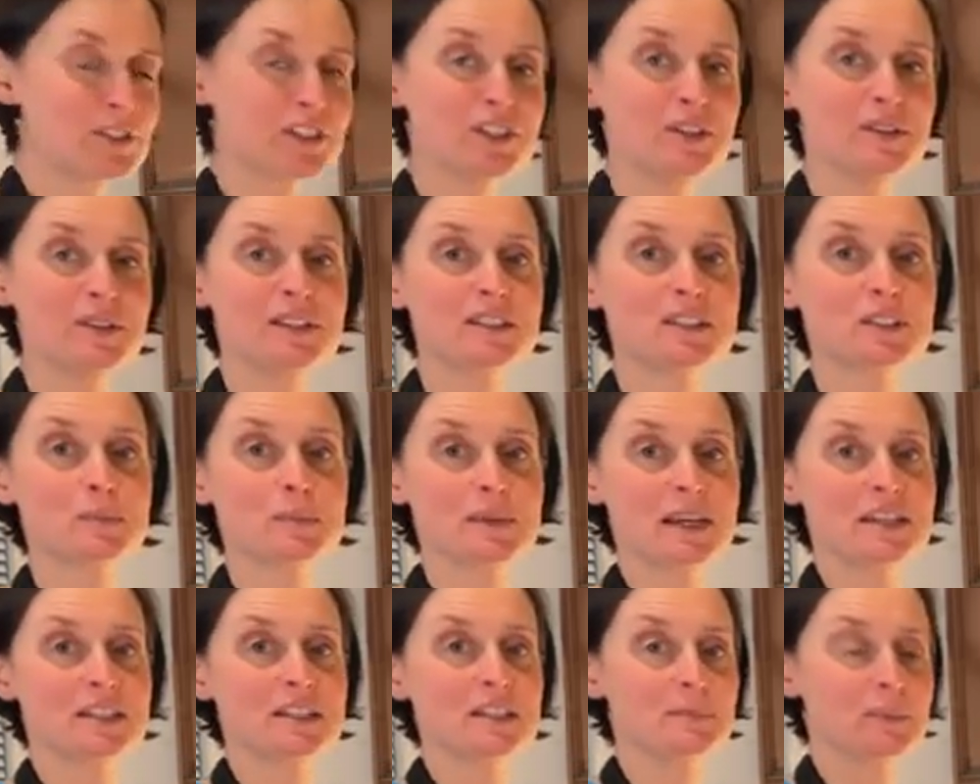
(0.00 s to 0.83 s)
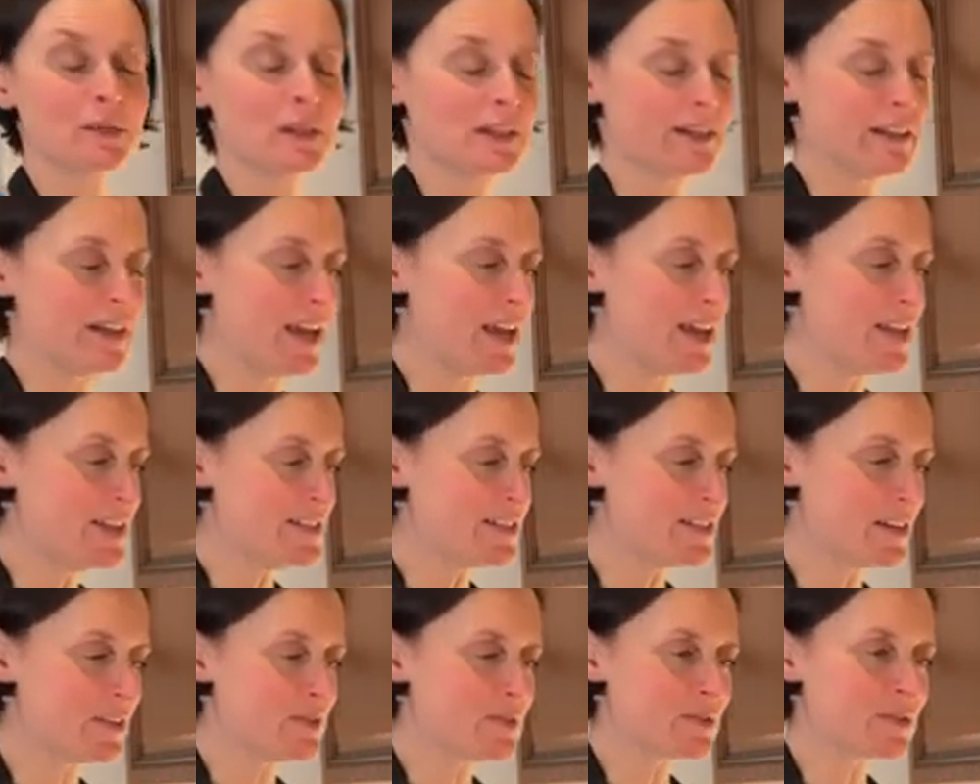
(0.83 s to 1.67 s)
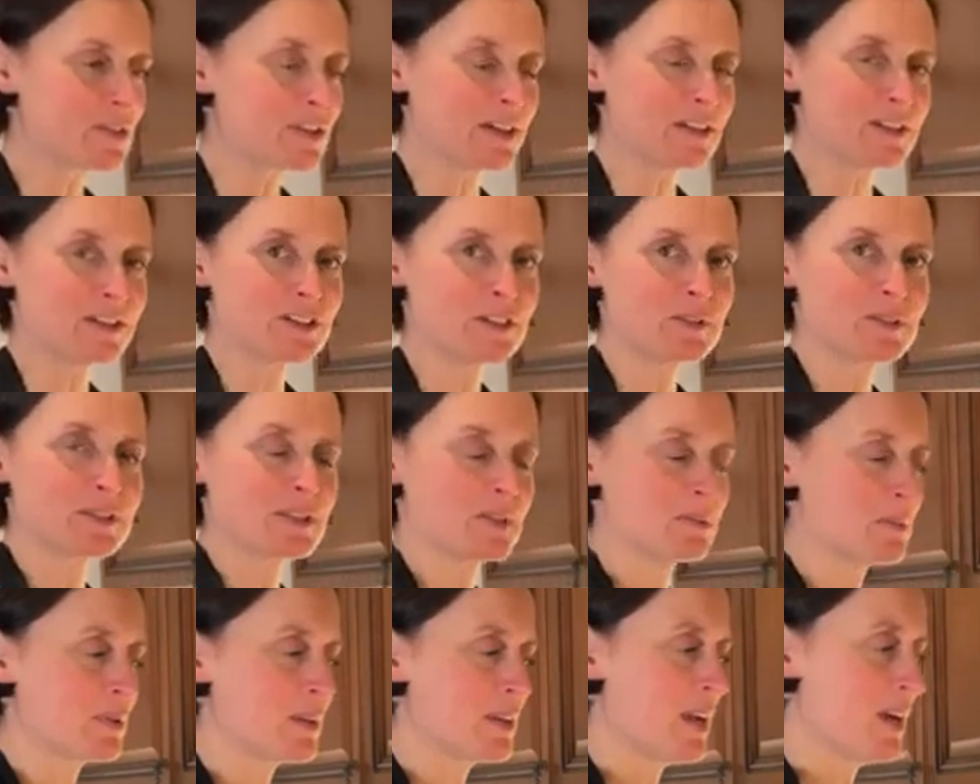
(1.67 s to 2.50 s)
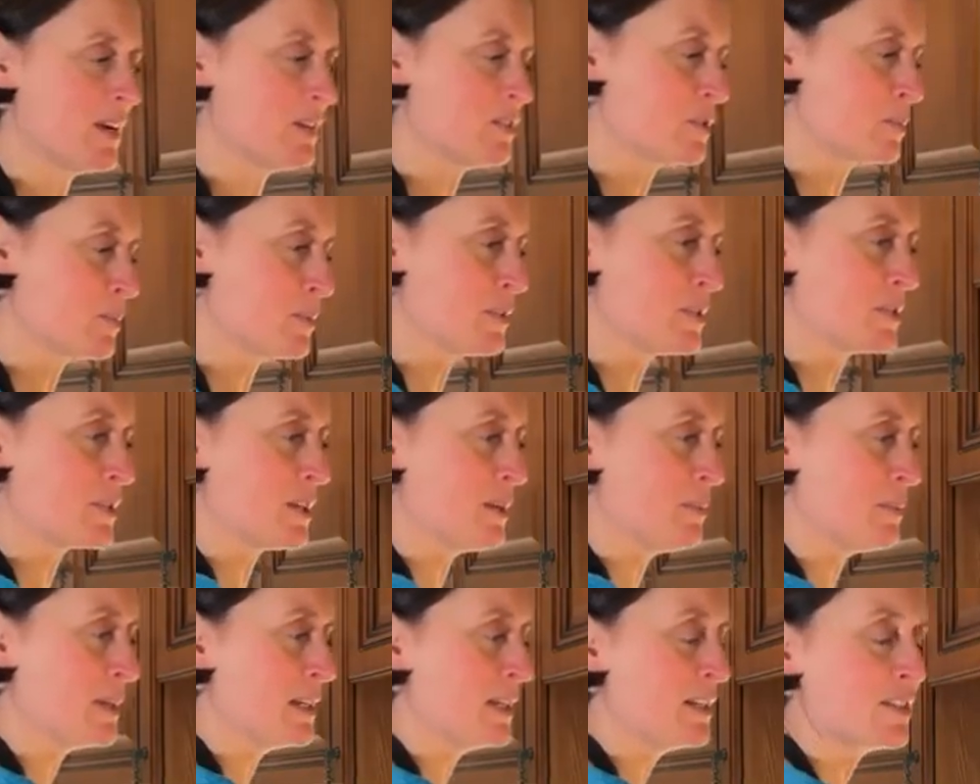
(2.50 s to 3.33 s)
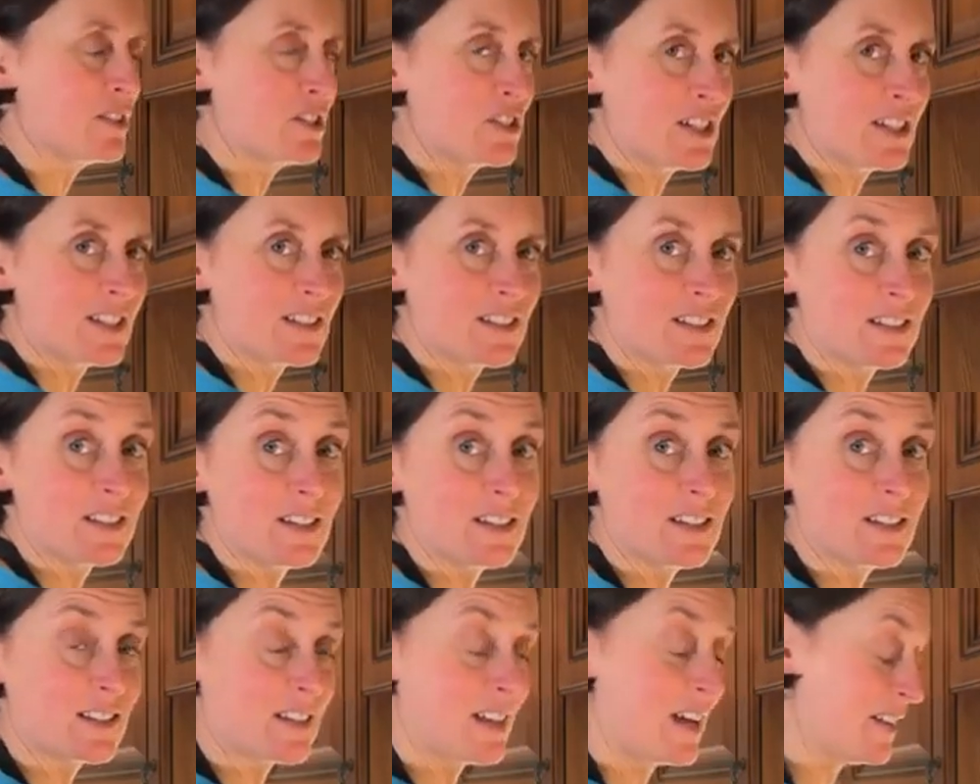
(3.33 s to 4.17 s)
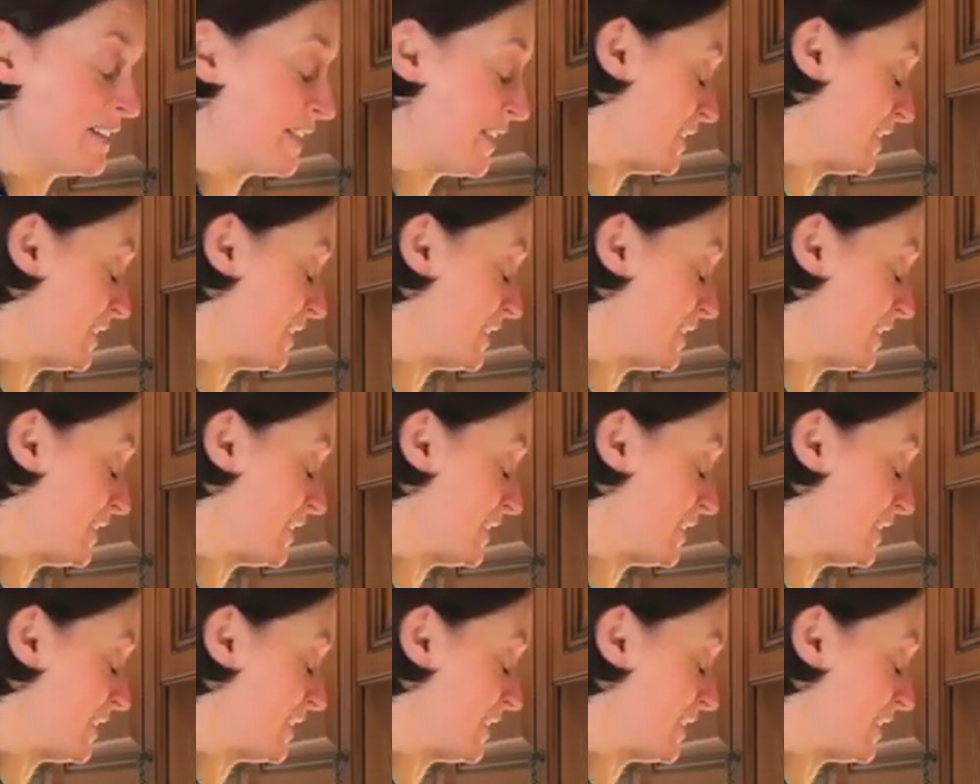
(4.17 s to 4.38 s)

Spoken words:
And we're doing spaghetti bolognese. I was going to do something else, but somebody suggested this,